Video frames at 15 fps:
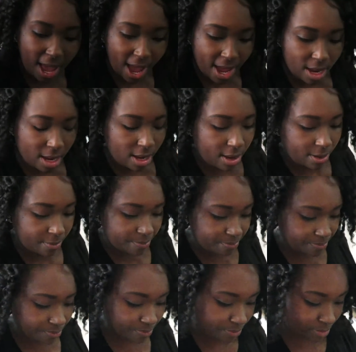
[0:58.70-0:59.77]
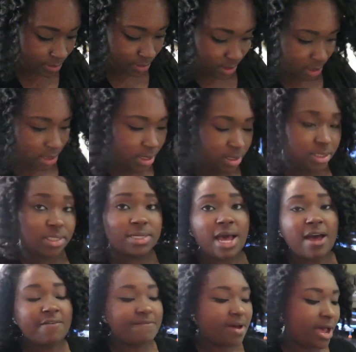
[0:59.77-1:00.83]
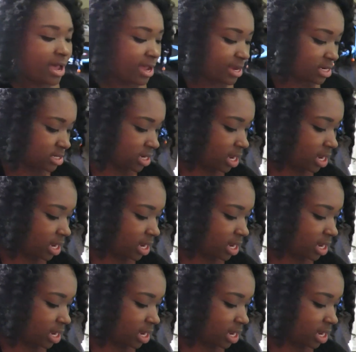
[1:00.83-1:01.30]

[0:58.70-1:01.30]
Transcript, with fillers: I um, did not find